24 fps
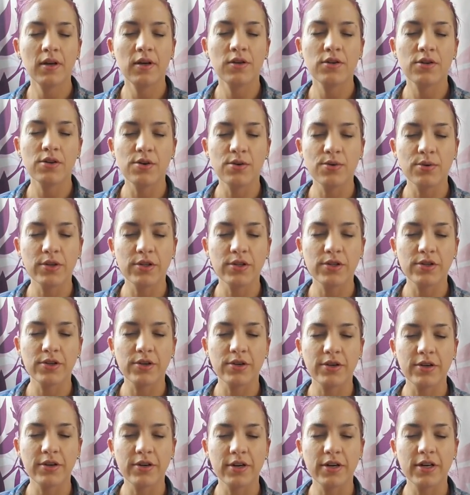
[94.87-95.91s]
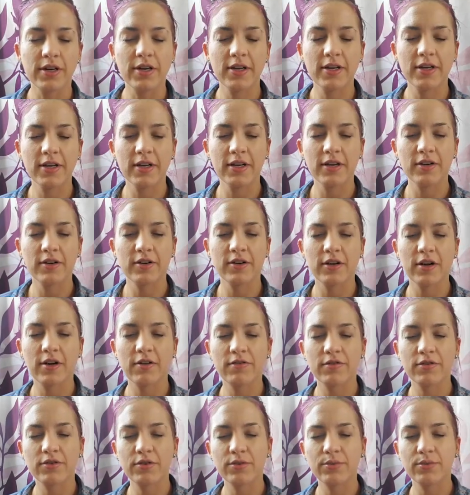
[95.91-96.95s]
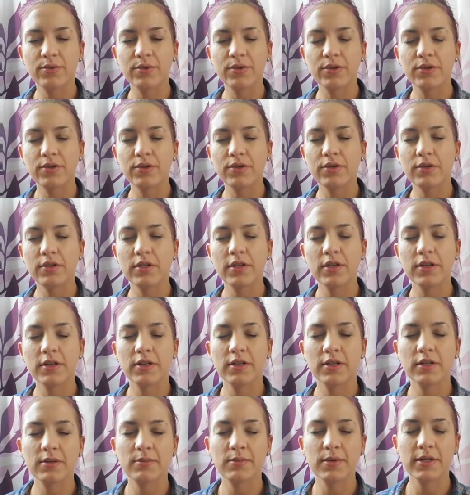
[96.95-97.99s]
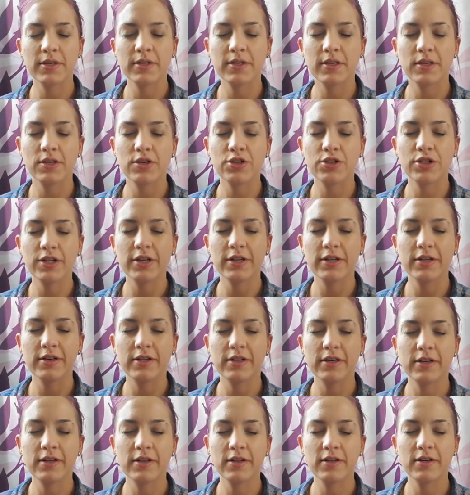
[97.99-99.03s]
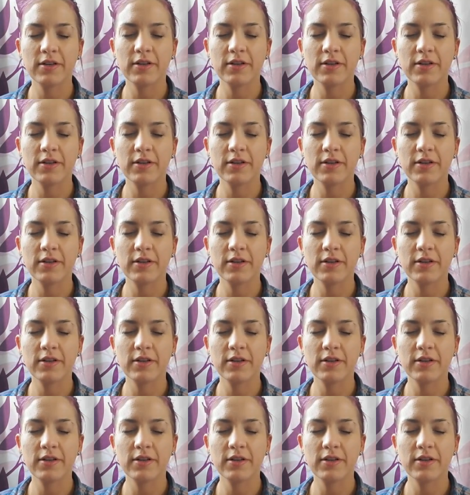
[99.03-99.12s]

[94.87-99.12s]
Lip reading: So once you're in your comfortable position,